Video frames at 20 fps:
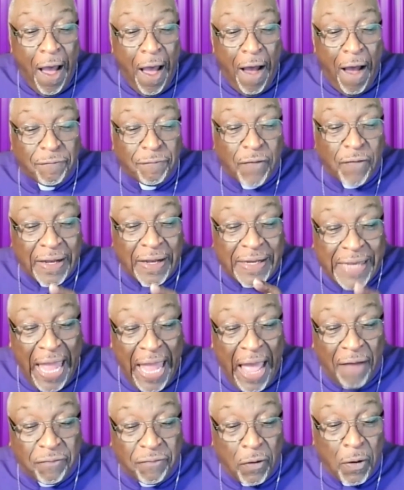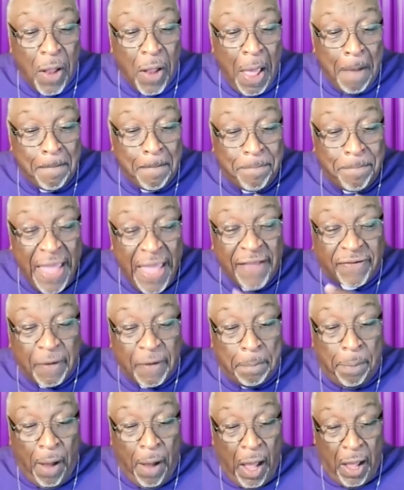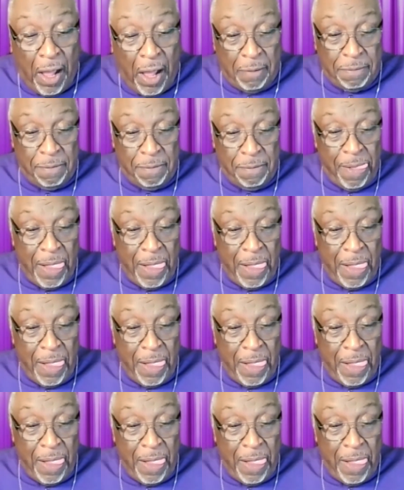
of the devil, Beelzebub,